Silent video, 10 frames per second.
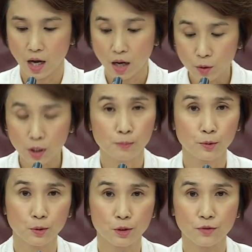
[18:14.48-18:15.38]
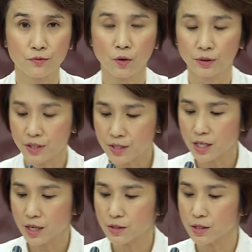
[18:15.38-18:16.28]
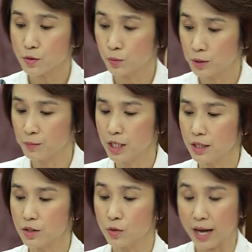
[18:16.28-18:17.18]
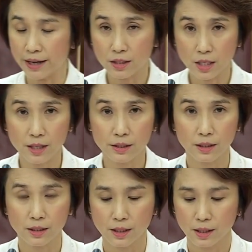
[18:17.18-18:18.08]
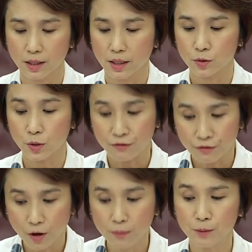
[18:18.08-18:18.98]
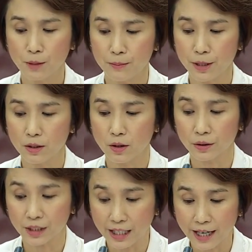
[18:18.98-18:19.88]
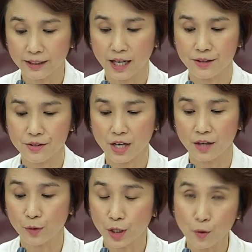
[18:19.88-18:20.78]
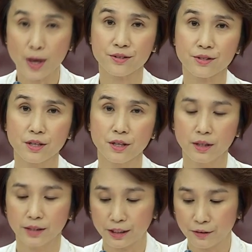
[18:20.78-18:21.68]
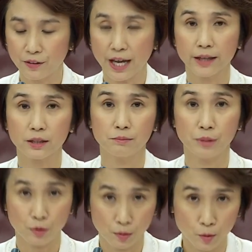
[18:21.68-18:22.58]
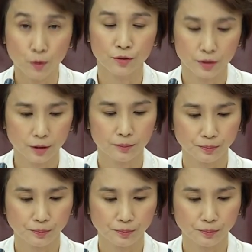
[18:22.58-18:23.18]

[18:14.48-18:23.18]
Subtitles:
Our approach for these cases would be to educate, to inform the public on the guidelines and request that the flag be removed.